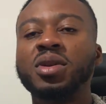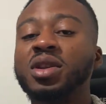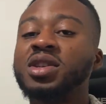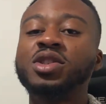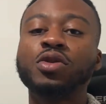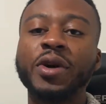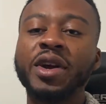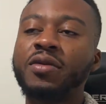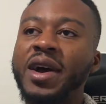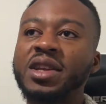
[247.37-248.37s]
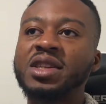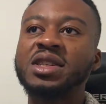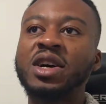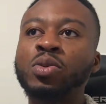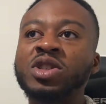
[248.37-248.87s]
This is great, right? This
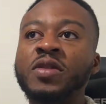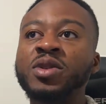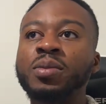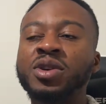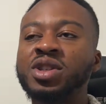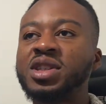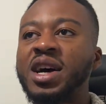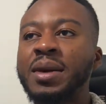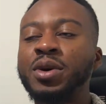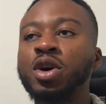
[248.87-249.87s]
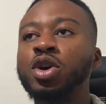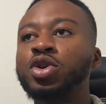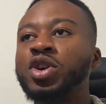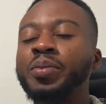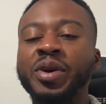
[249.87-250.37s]
has helped save me a bunch of time.
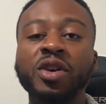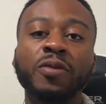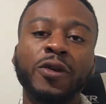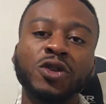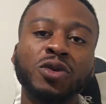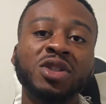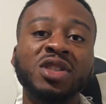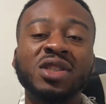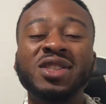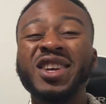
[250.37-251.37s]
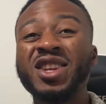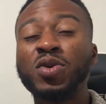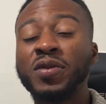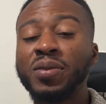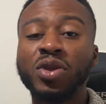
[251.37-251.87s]
You can pay your virtual assistants
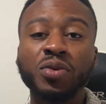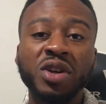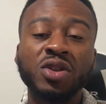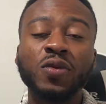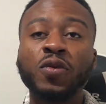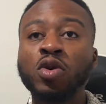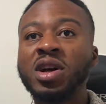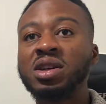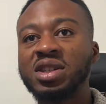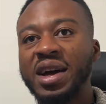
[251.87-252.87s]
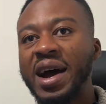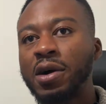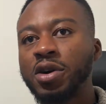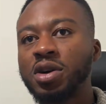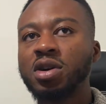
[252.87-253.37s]
anywhere from $3 to $4 an
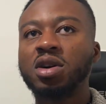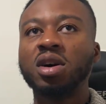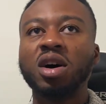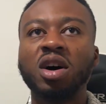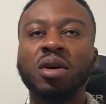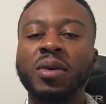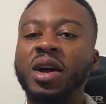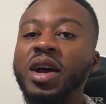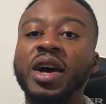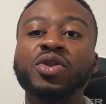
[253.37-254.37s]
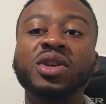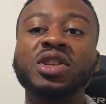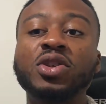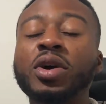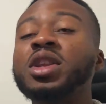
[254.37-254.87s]
hour, and you can
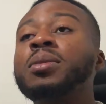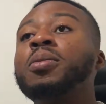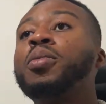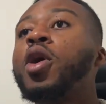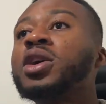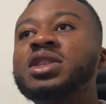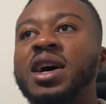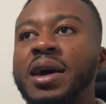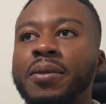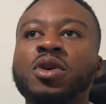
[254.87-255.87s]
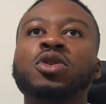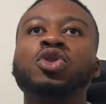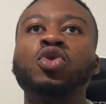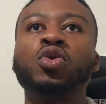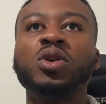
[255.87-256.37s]
start them part-time.
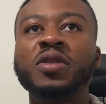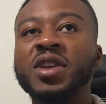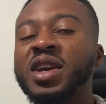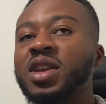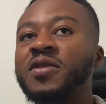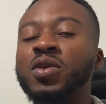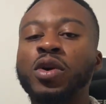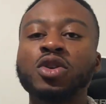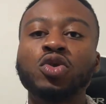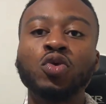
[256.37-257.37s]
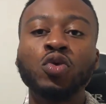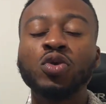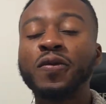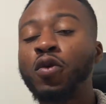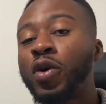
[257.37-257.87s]
So if they work 2
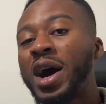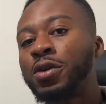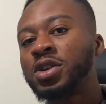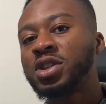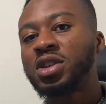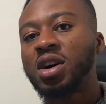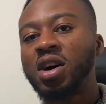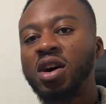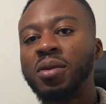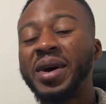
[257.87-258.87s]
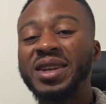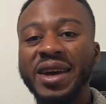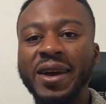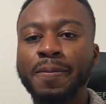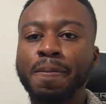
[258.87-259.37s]
to 4 hours a
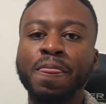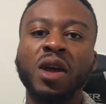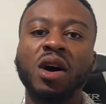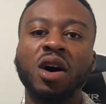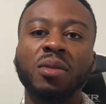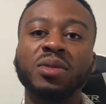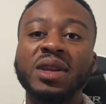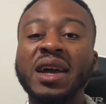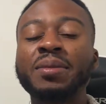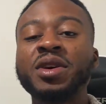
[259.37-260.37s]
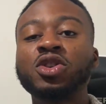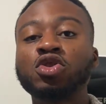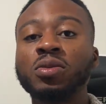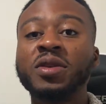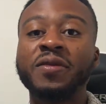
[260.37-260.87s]
day, that can be
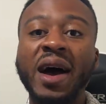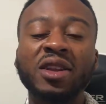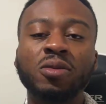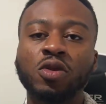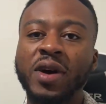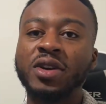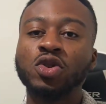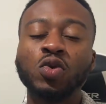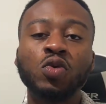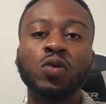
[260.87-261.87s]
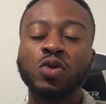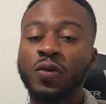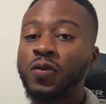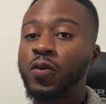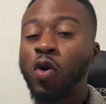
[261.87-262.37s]
extremely valuable, right? 2 to
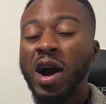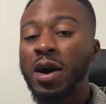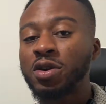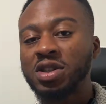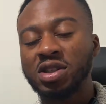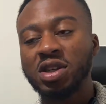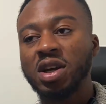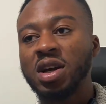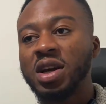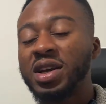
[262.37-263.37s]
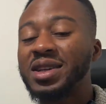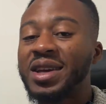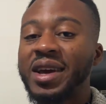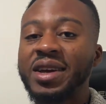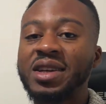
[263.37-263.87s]
4 hours in a
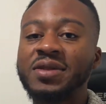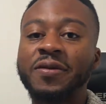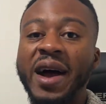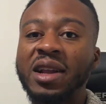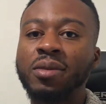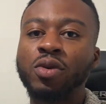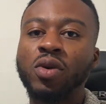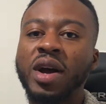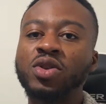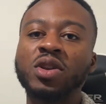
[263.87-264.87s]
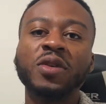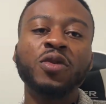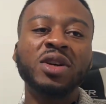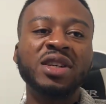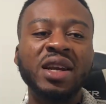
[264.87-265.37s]
day is valuable, and if
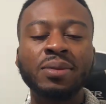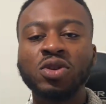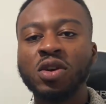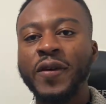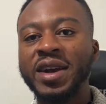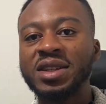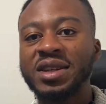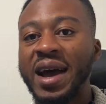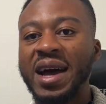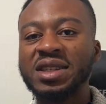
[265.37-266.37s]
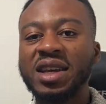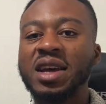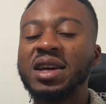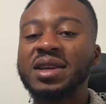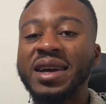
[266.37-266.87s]
you assign them to the right task,
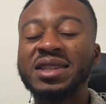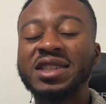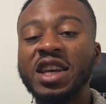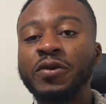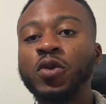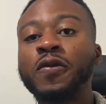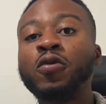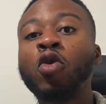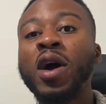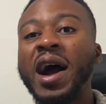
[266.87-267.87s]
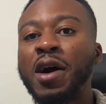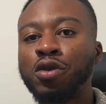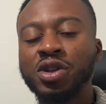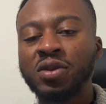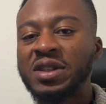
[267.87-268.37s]
that can save you 4
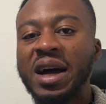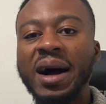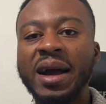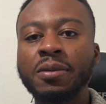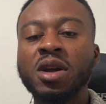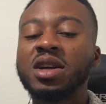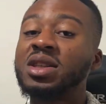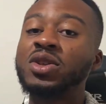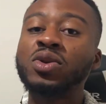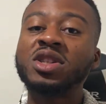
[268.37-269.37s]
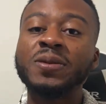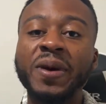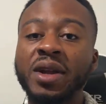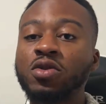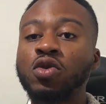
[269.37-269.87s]
hours of time that you can
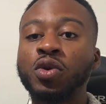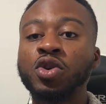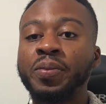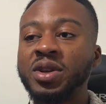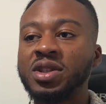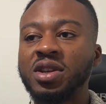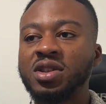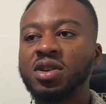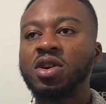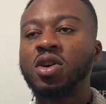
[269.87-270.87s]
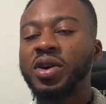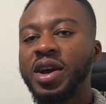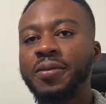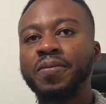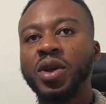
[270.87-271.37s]
spend growing your business.
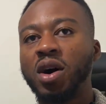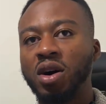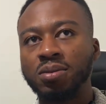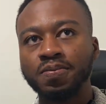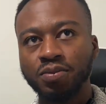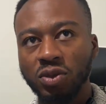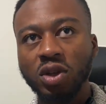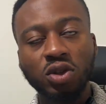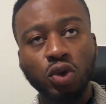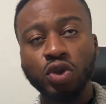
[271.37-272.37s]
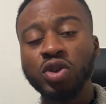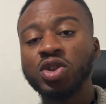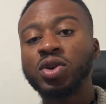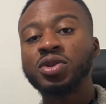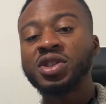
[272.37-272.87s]
Okay, so you need
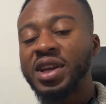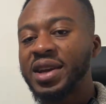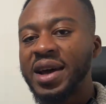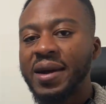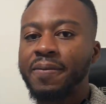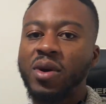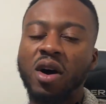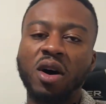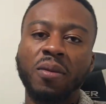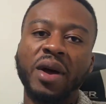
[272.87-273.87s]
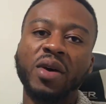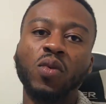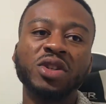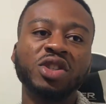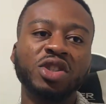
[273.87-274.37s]
to understand that, and
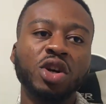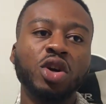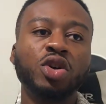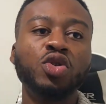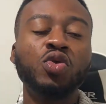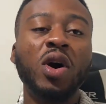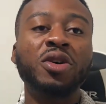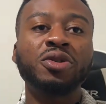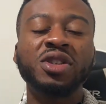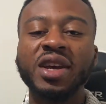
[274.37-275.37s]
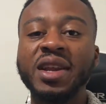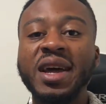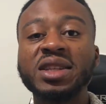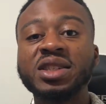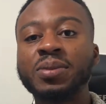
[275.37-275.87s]
once you understand
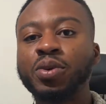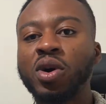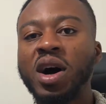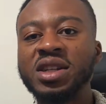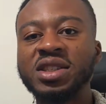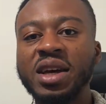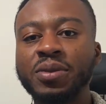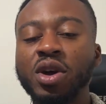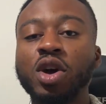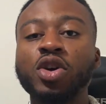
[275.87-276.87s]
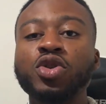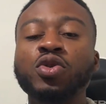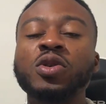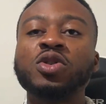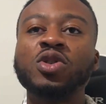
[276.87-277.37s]
that simple concept,
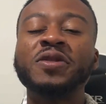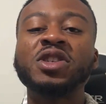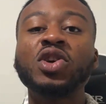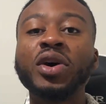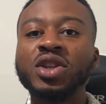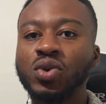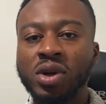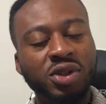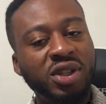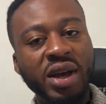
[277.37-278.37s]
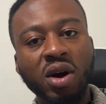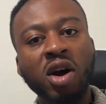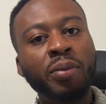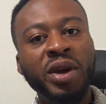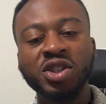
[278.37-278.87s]
you have started to understand
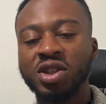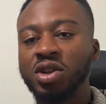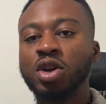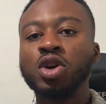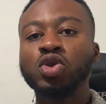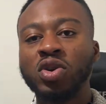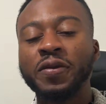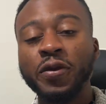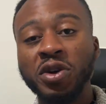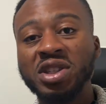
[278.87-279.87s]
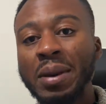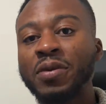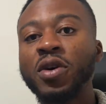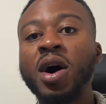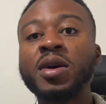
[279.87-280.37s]
automation. So the first type
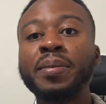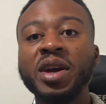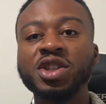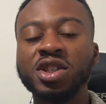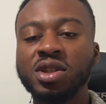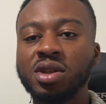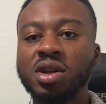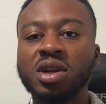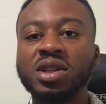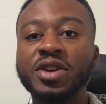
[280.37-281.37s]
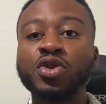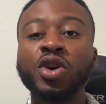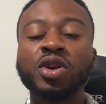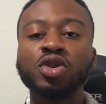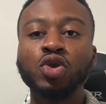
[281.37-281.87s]
of automation that you're
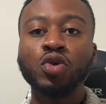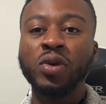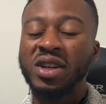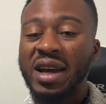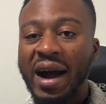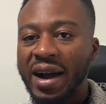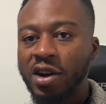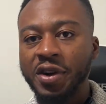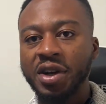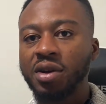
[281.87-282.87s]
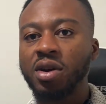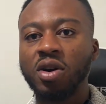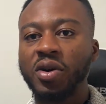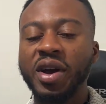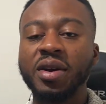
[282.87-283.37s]
gonna do is hiring.
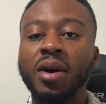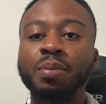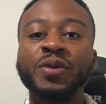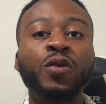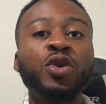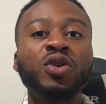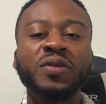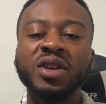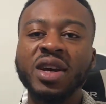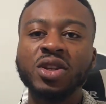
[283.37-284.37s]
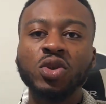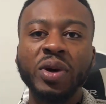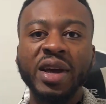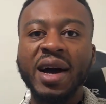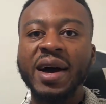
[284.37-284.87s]
Okay, before you even get into
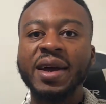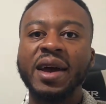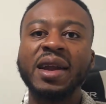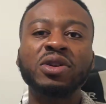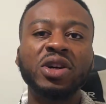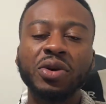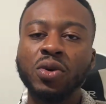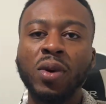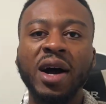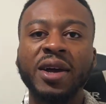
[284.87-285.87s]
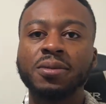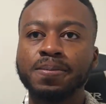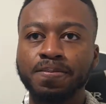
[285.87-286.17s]
AI, and I'll tell you why.